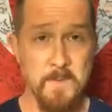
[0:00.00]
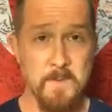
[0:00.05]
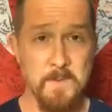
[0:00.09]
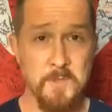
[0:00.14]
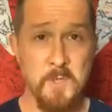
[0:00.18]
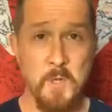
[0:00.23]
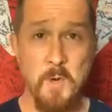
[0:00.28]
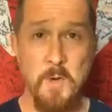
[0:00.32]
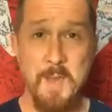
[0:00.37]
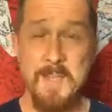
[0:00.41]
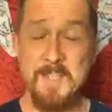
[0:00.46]

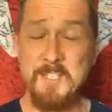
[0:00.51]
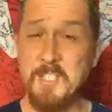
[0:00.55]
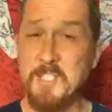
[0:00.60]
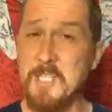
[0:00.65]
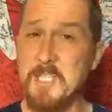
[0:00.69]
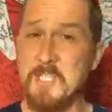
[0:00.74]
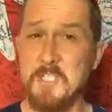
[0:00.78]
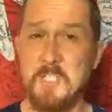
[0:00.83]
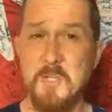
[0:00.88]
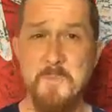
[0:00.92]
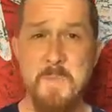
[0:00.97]
So it's
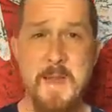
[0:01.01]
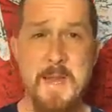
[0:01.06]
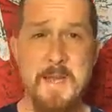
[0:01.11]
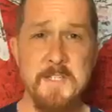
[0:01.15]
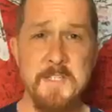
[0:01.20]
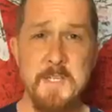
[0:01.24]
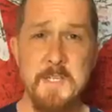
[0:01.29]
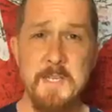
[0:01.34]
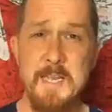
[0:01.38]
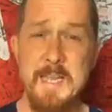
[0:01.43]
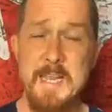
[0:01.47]
just
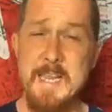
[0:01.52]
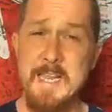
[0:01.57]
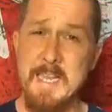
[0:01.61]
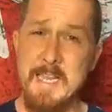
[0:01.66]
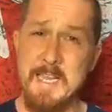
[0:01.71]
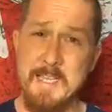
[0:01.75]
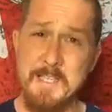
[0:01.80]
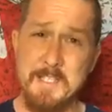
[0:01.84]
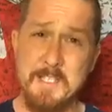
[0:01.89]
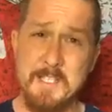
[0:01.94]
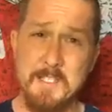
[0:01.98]
amazing. He
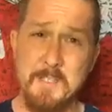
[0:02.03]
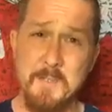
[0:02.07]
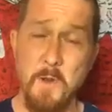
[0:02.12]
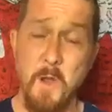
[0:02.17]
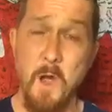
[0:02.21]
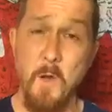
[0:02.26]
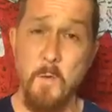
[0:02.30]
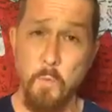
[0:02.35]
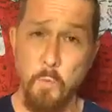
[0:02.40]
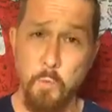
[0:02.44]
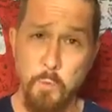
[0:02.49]
is
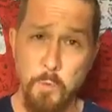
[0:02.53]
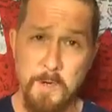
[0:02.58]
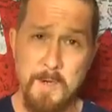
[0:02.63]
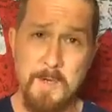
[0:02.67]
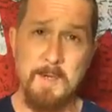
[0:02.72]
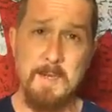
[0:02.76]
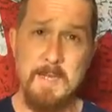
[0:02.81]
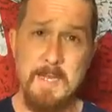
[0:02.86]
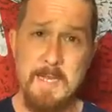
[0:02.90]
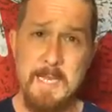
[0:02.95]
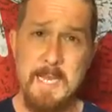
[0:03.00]
a
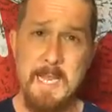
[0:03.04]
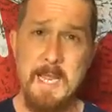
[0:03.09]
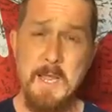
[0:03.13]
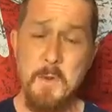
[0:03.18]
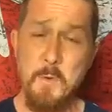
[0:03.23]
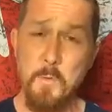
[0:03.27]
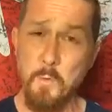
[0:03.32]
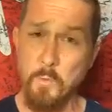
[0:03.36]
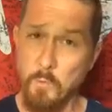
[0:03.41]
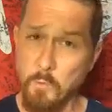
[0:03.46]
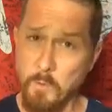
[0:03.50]
really,
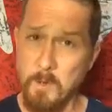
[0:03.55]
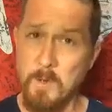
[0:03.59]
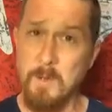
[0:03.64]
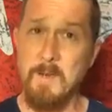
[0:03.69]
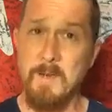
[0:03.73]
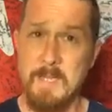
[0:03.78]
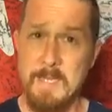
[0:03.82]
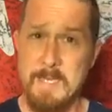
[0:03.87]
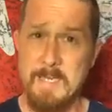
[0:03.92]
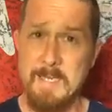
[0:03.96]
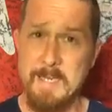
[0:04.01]

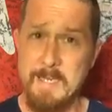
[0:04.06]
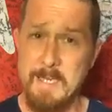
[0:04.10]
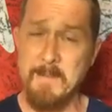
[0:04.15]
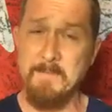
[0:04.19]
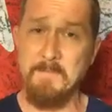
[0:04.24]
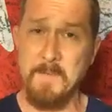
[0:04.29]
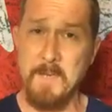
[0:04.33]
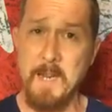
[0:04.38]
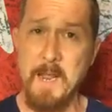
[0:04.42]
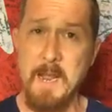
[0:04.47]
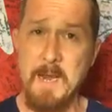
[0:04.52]
really
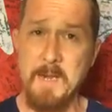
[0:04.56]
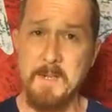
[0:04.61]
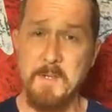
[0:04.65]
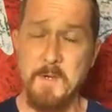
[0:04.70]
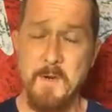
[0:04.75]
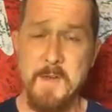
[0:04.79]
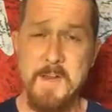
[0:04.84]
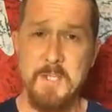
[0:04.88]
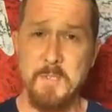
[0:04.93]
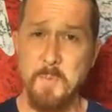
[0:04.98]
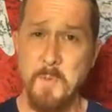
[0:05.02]
gifted
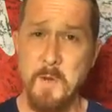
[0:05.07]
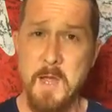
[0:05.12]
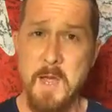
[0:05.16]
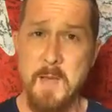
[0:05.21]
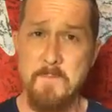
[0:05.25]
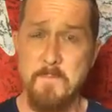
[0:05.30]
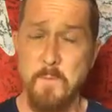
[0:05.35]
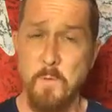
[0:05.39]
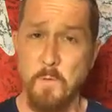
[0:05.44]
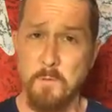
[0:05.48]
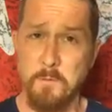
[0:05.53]
actor. He's been
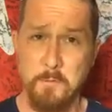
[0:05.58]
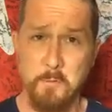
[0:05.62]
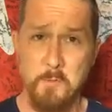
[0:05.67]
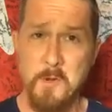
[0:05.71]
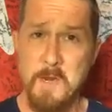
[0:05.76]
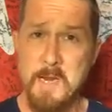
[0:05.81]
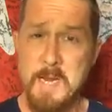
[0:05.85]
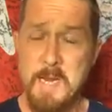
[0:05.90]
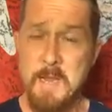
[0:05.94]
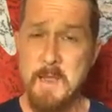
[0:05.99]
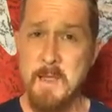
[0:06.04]
up for
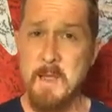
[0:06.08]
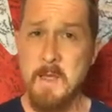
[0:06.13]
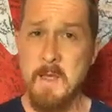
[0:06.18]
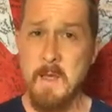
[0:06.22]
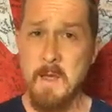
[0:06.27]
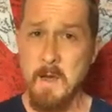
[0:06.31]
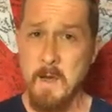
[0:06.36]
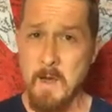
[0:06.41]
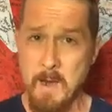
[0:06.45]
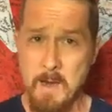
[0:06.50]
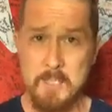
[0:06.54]
3
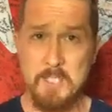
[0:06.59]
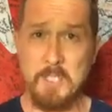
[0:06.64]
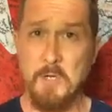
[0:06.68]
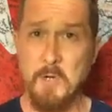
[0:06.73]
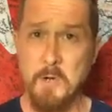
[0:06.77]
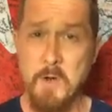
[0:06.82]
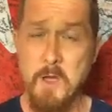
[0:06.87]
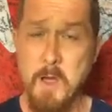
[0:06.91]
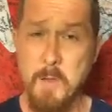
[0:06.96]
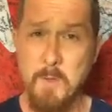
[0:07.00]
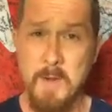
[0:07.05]

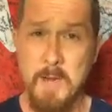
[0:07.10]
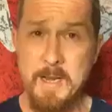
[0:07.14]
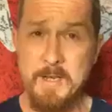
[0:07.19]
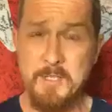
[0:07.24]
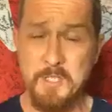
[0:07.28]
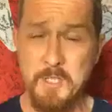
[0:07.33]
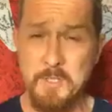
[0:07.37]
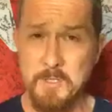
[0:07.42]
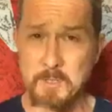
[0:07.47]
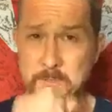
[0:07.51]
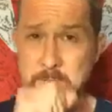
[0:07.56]
Oscar
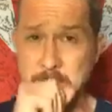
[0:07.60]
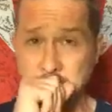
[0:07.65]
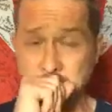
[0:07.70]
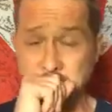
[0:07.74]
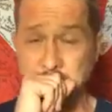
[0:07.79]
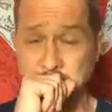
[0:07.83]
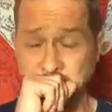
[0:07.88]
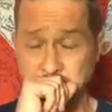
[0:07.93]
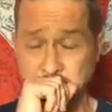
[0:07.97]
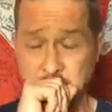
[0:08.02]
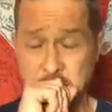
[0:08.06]
nominations.
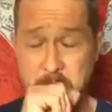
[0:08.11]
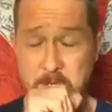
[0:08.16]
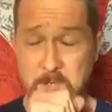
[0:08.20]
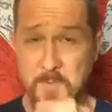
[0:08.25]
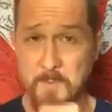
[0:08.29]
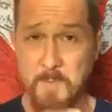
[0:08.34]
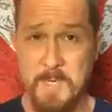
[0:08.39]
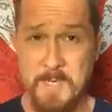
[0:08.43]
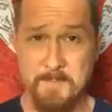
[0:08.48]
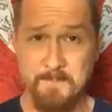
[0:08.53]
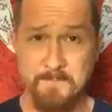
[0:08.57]

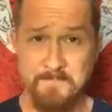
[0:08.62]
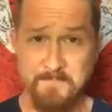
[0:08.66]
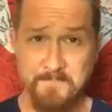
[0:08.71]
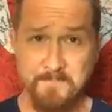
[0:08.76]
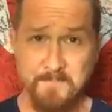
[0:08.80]
Excuse me.